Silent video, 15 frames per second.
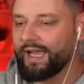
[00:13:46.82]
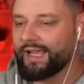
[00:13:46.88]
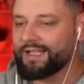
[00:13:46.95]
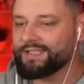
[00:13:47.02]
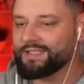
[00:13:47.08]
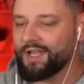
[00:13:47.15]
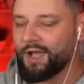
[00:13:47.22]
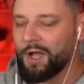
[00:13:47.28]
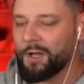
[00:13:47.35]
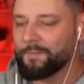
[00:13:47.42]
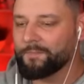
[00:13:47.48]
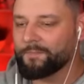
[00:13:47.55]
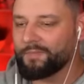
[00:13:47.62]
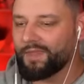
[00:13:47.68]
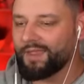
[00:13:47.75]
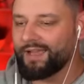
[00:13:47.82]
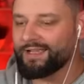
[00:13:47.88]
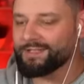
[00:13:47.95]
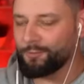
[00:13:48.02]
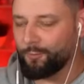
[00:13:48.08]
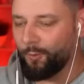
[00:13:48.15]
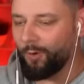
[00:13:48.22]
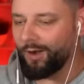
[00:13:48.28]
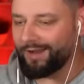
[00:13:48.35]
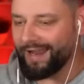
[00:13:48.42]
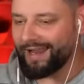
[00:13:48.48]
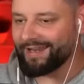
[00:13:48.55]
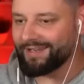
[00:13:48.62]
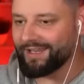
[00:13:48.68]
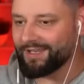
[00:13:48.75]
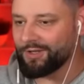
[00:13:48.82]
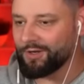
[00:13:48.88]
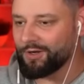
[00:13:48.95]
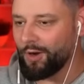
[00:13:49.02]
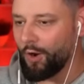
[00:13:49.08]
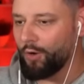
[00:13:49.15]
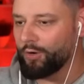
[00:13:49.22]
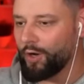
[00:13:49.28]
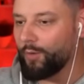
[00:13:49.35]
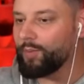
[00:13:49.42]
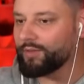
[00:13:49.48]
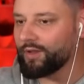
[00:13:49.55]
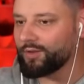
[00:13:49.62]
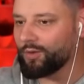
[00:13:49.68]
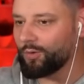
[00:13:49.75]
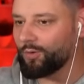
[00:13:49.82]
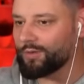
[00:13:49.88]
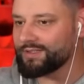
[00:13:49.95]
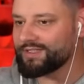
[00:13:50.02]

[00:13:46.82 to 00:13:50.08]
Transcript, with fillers: It's, um, it's a water landing. You can only open the doors